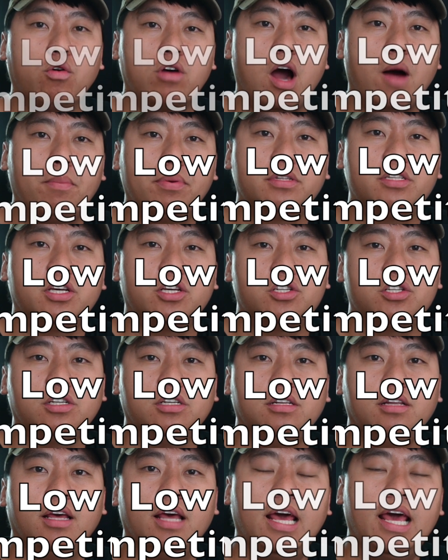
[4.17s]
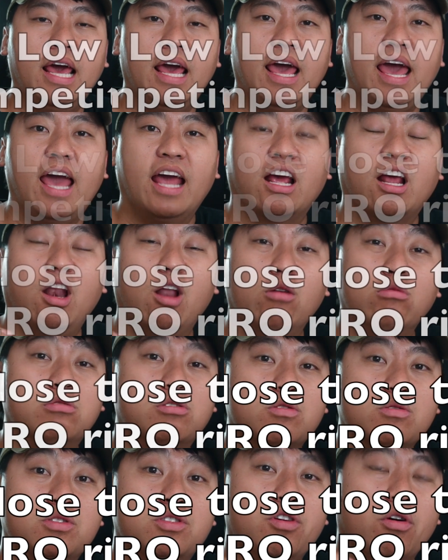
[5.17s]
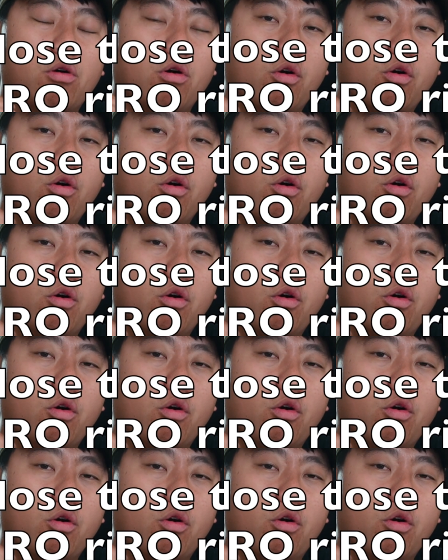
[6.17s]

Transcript: competition and close to zero